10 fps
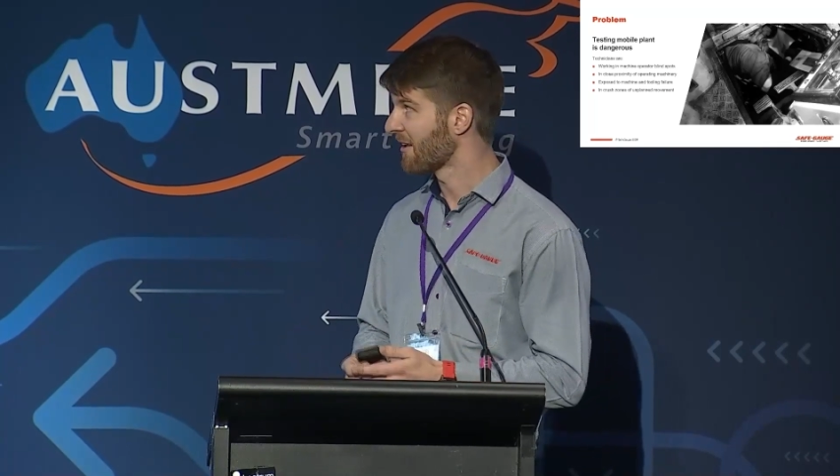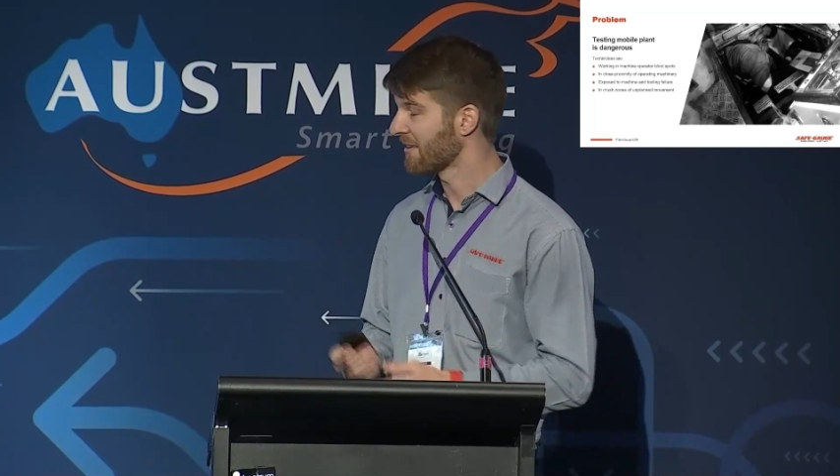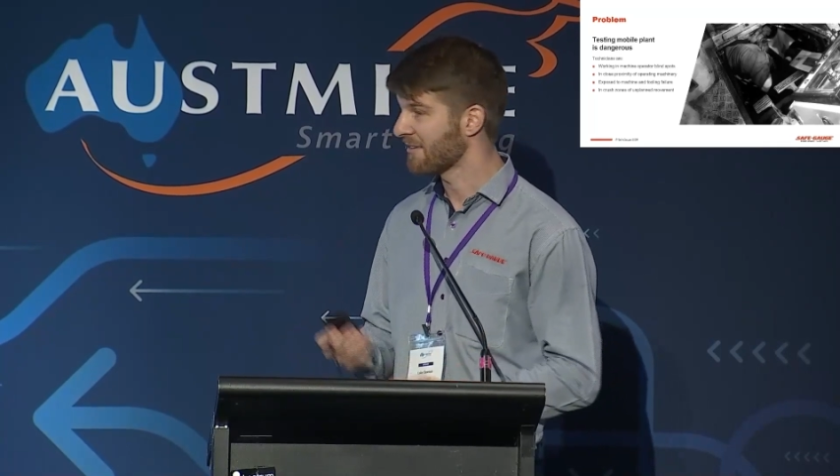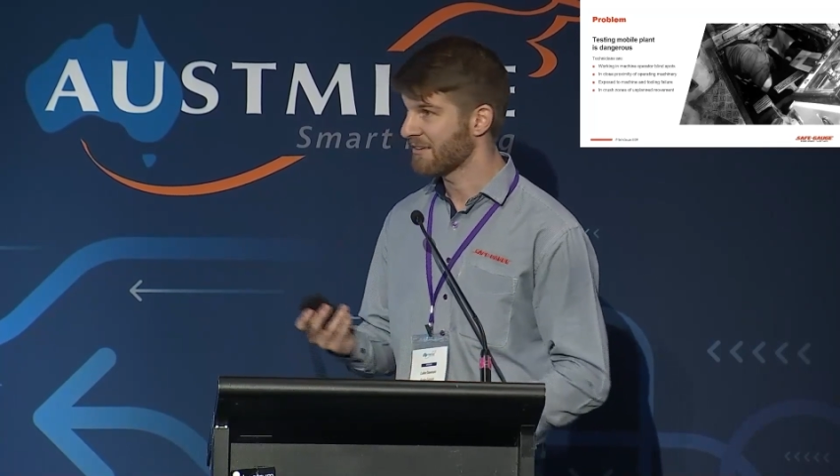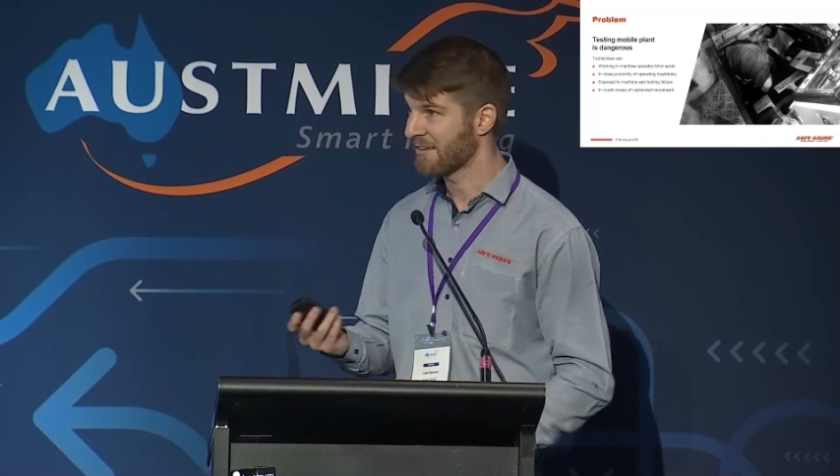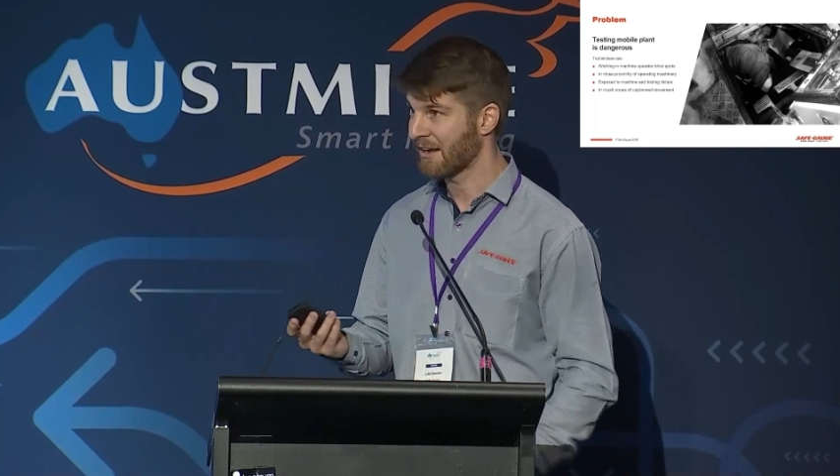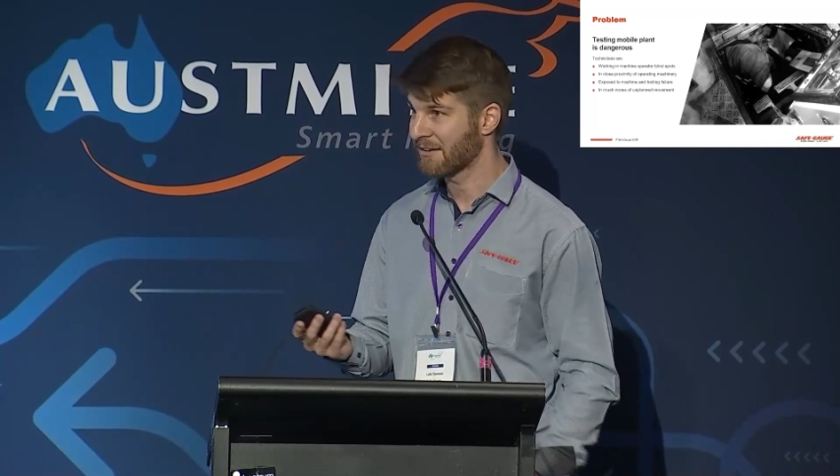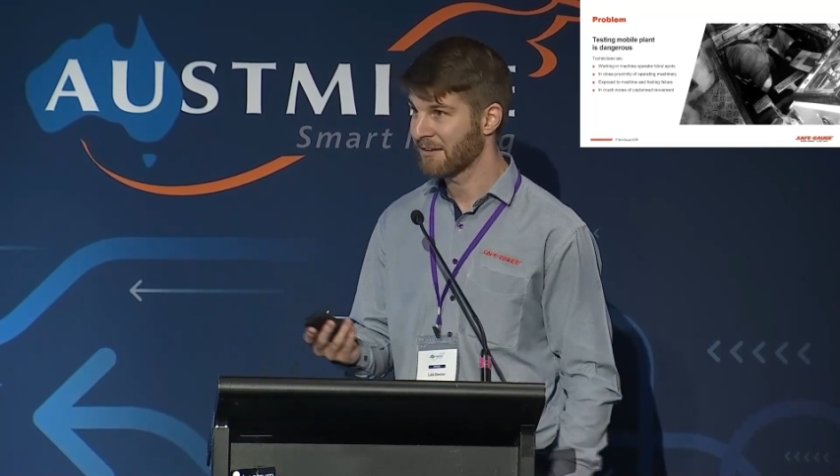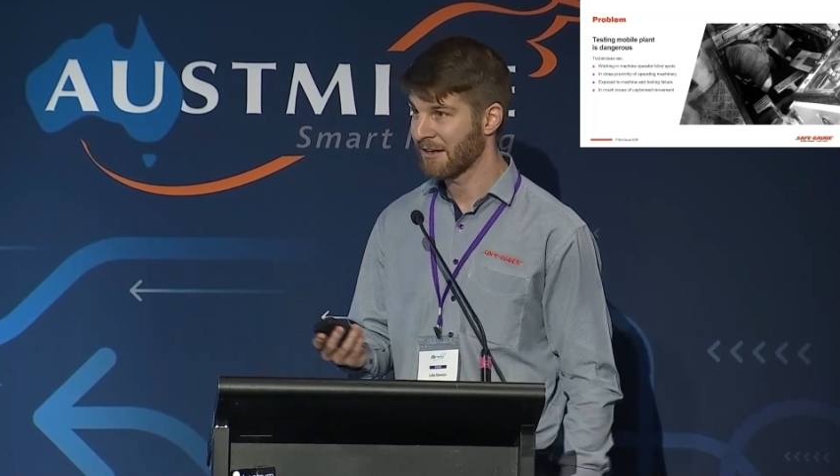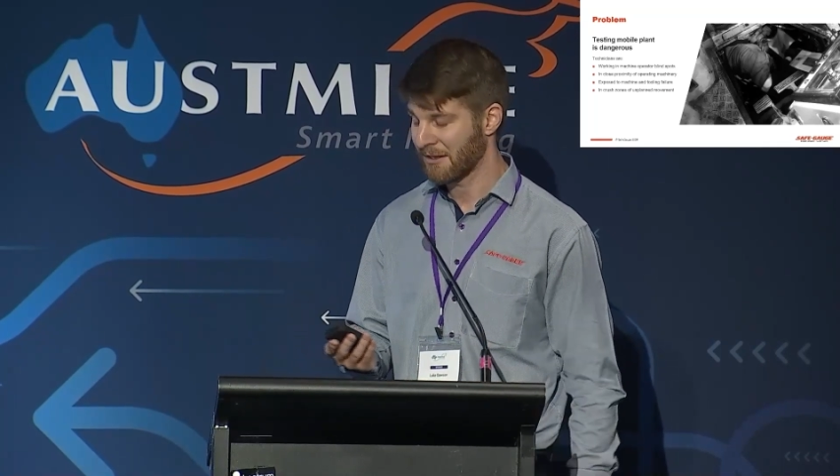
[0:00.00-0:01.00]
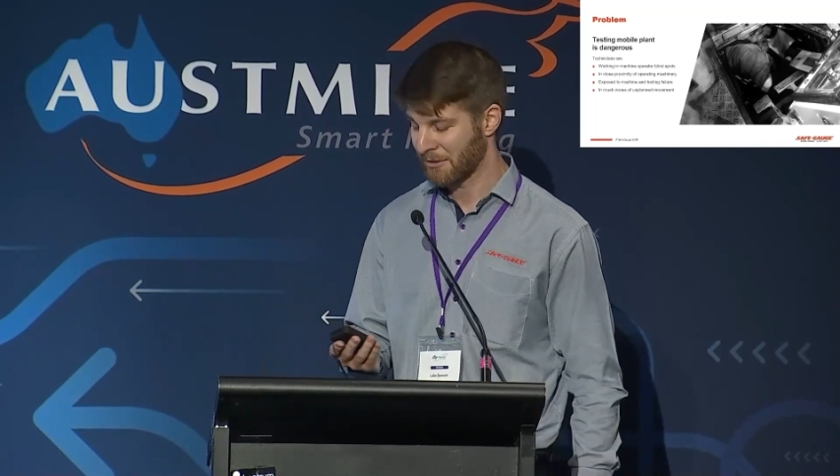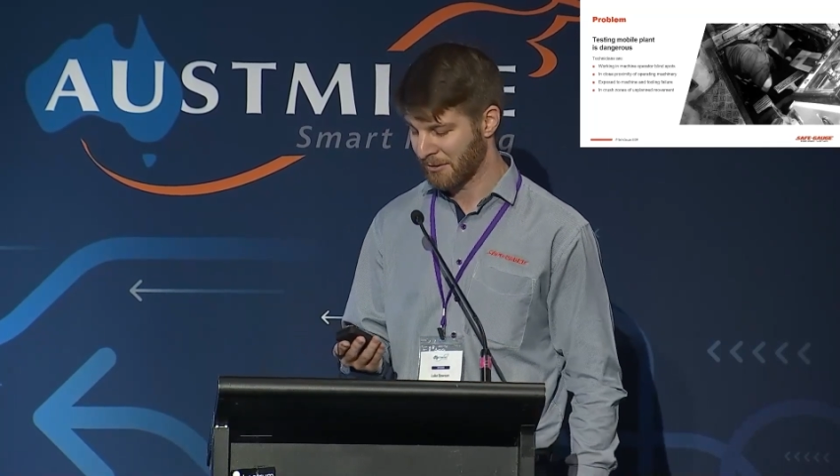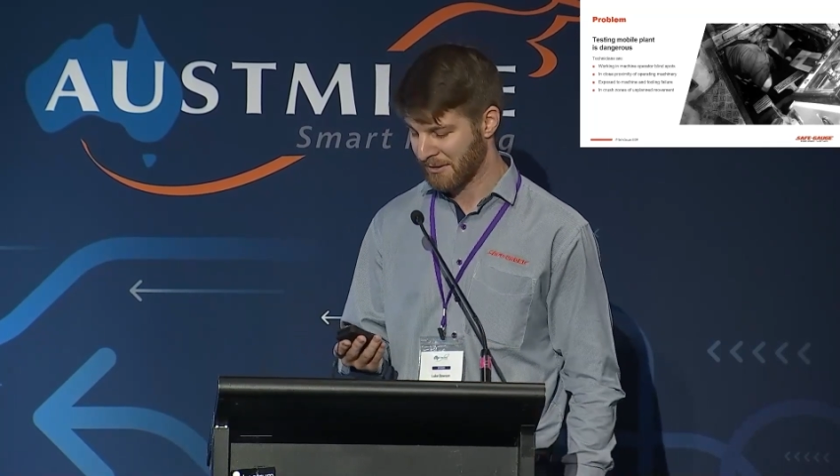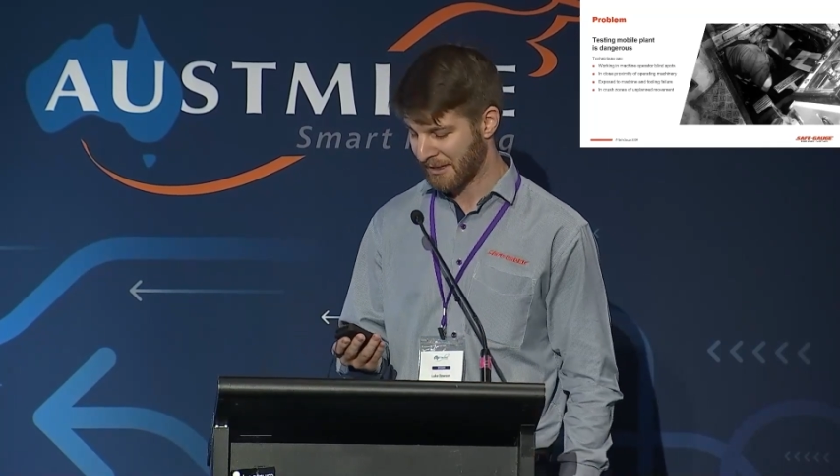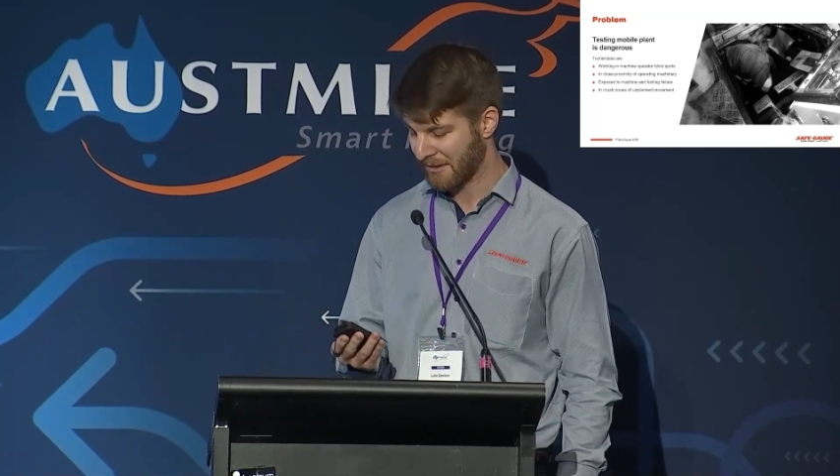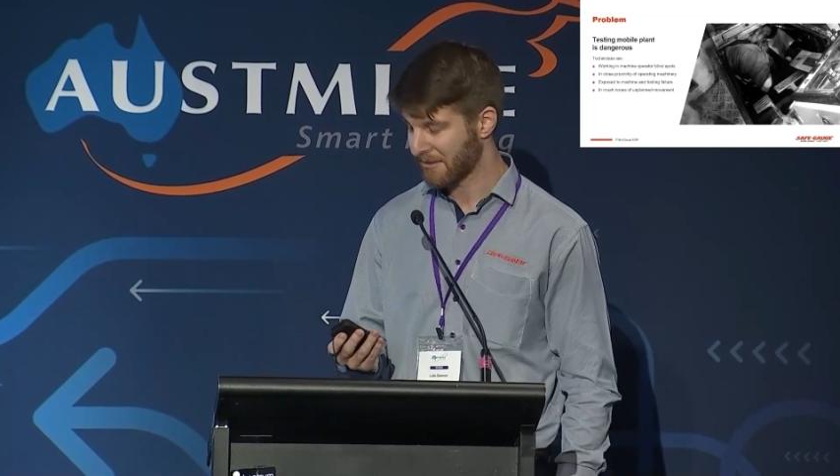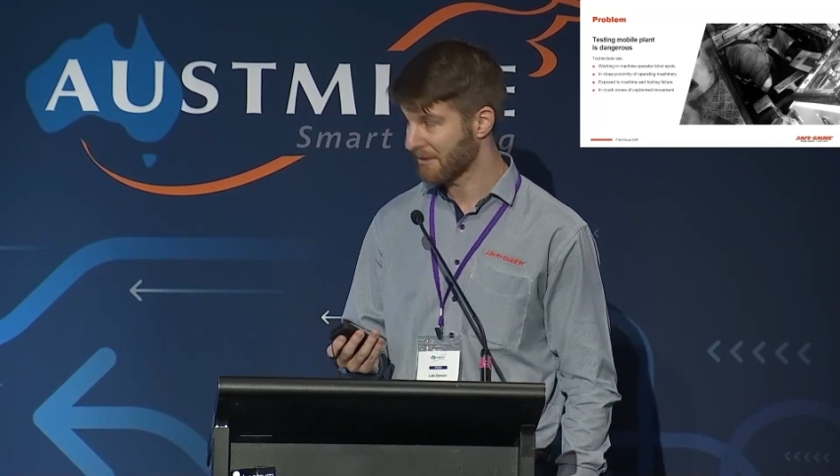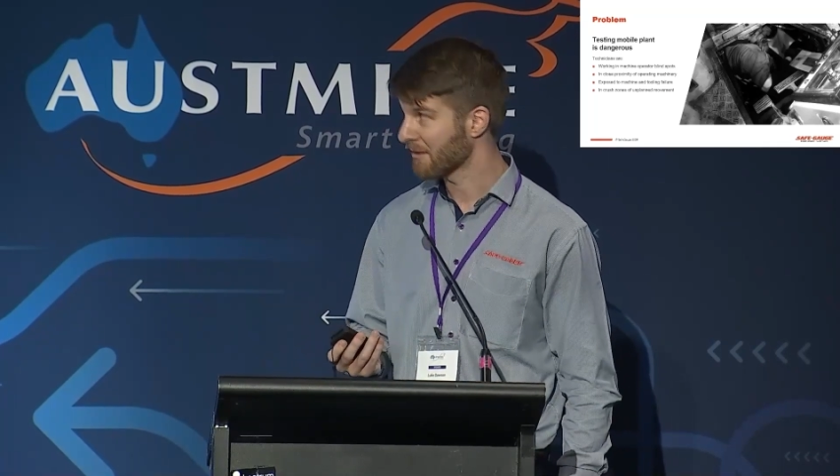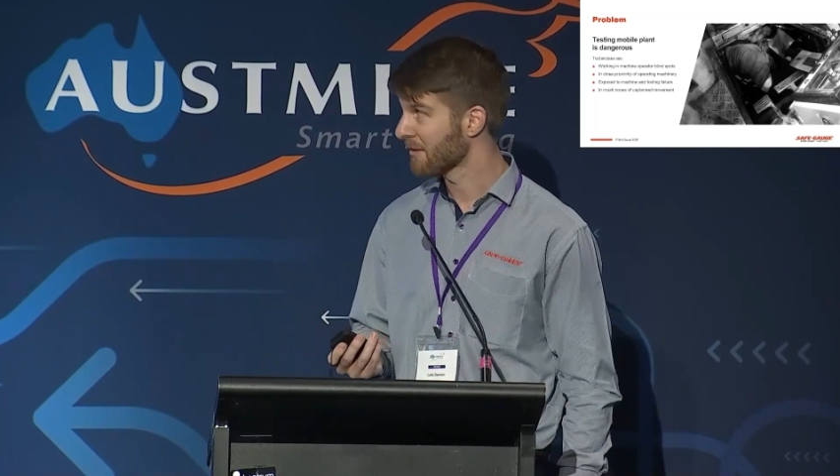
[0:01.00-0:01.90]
This is how to do the testing.